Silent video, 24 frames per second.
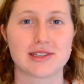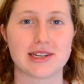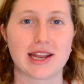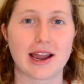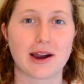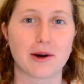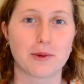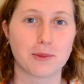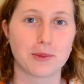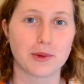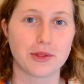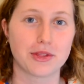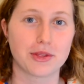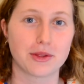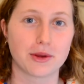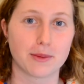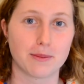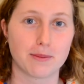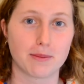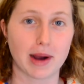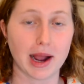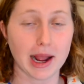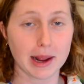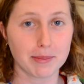Now, with
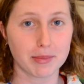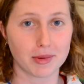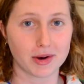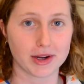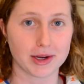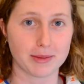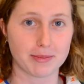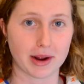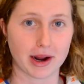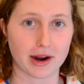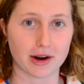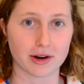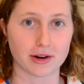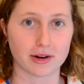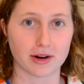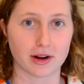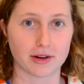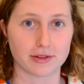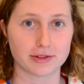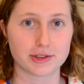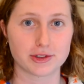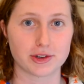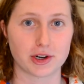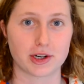my body
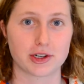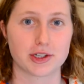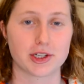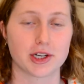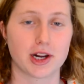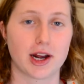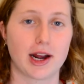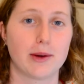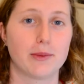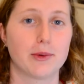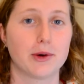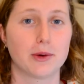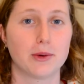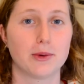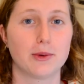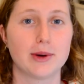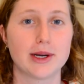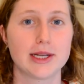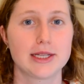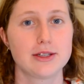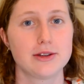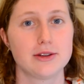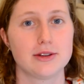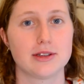paragraph structure, I would
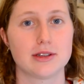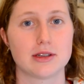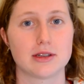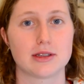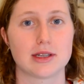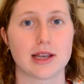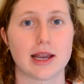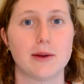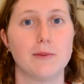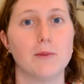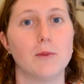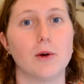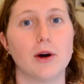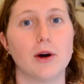always use the same